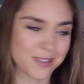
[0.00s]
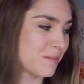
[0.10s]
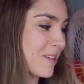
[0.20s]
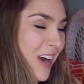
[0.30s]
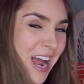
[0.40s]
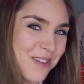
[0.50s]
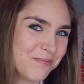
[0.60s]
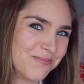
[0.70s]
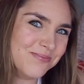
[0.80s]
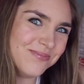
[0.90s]

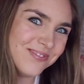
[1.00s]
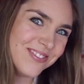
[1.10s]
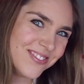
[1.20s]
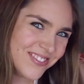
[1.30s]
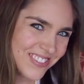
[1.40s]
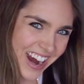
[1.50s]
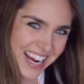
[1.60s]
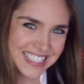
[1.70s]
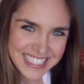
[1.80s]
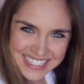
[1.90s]
subscribe.
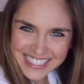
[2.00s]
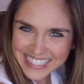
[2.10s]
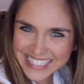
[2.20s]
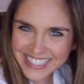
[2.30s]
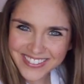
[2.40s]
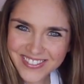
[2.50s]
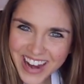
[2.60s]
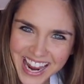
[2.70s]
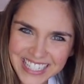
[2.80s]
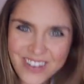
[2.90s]
Right?
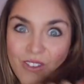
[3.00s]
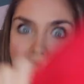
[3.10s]
Right?